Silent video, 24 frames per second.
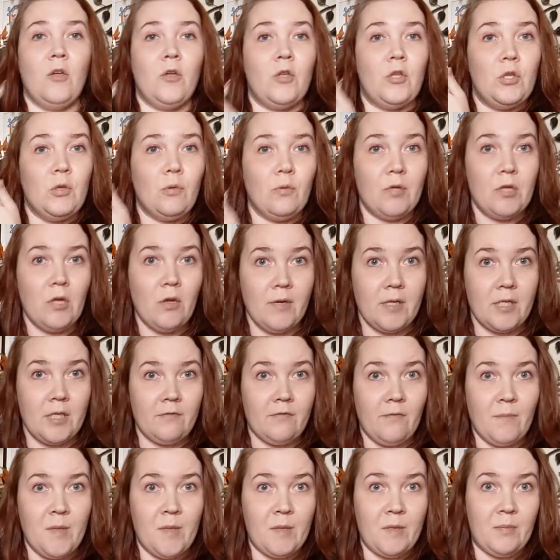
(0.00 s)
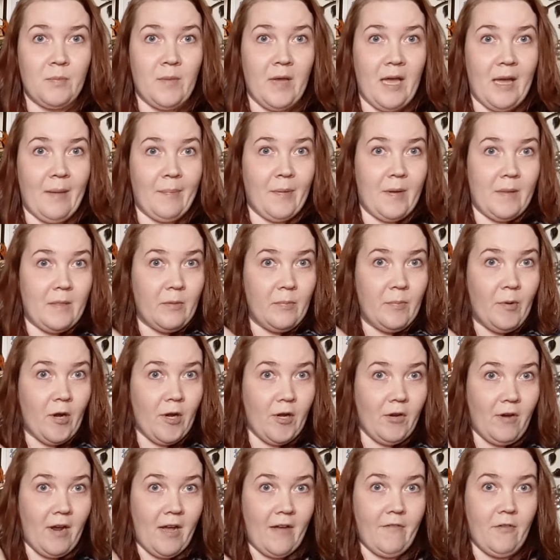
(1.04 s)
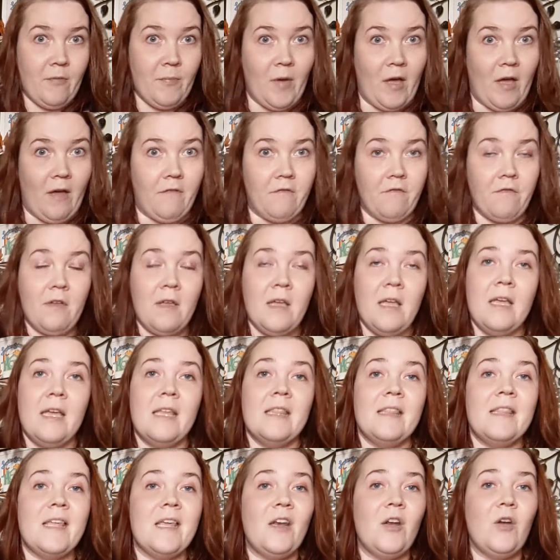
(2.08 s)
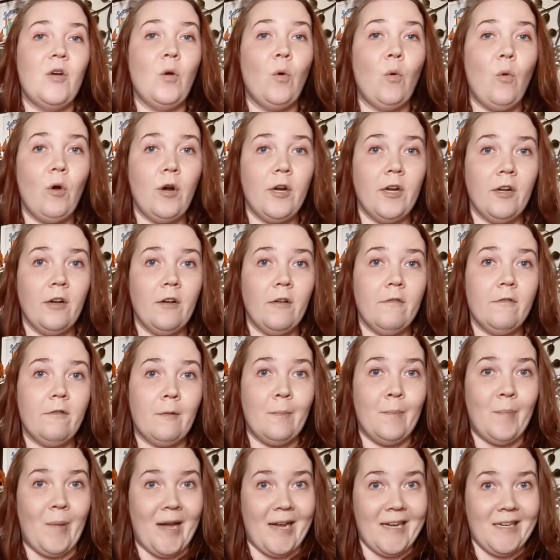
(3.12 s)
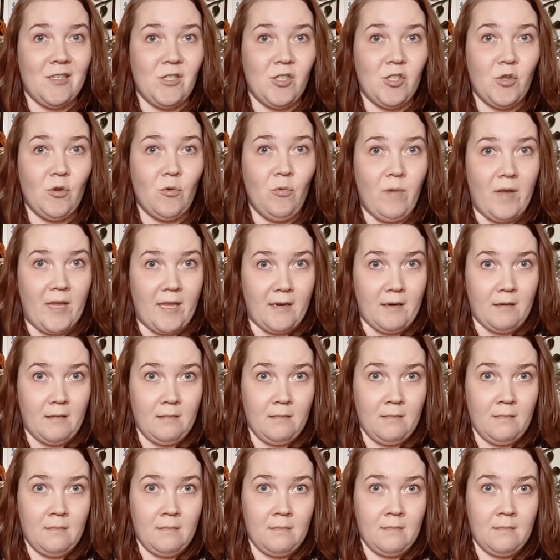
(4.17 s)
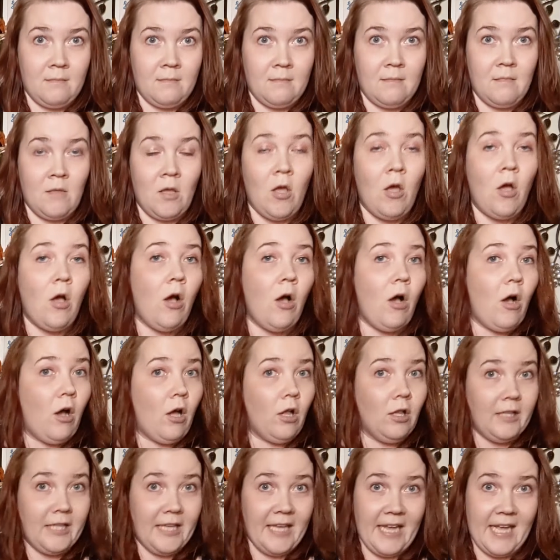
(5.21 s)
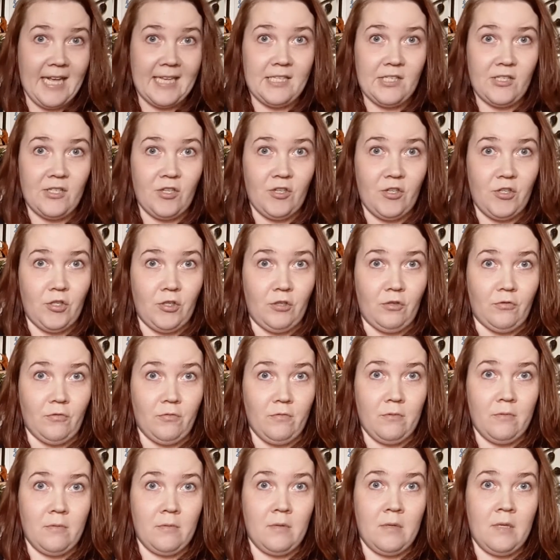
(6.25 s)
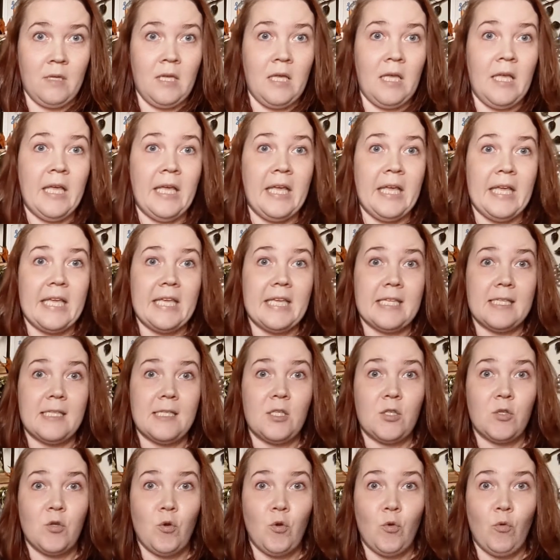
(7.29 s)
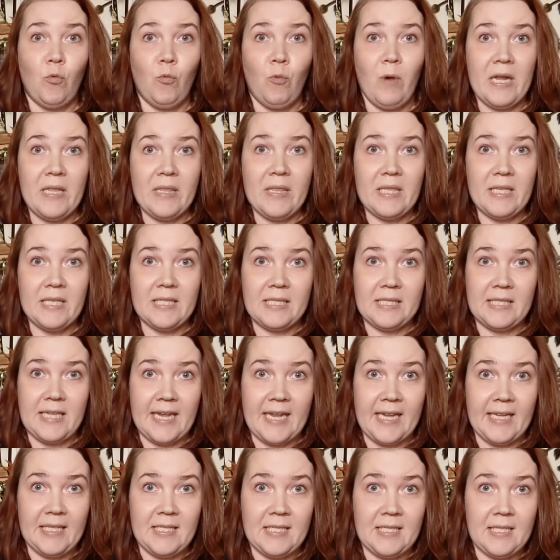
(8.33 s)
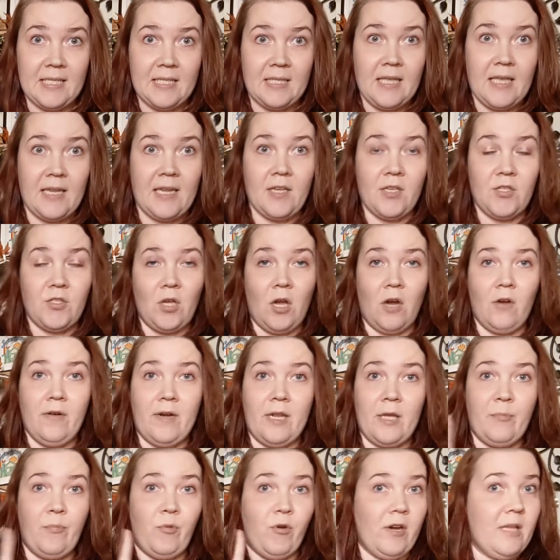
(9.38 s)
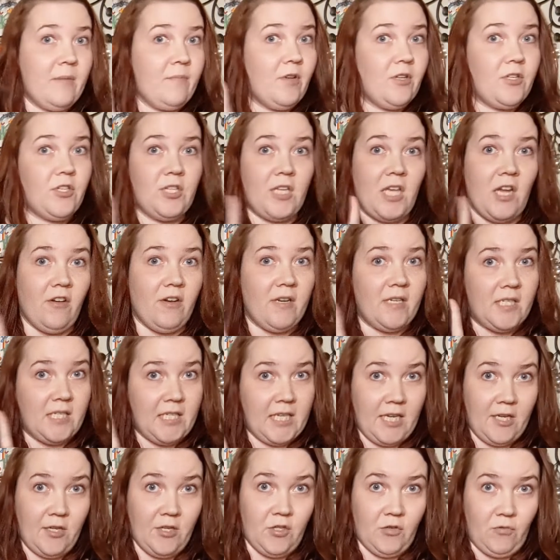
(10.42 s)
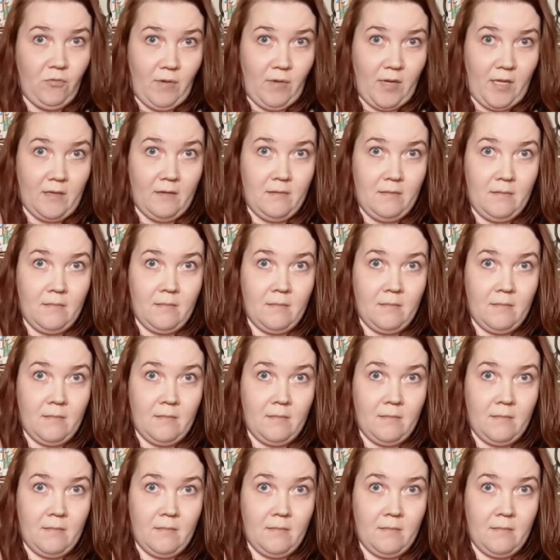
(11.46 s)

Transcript: You'll notice from this map and the bar graph above that in order for Biden to win, all he has to do is win the states that he's already pretty much guaranteed to win,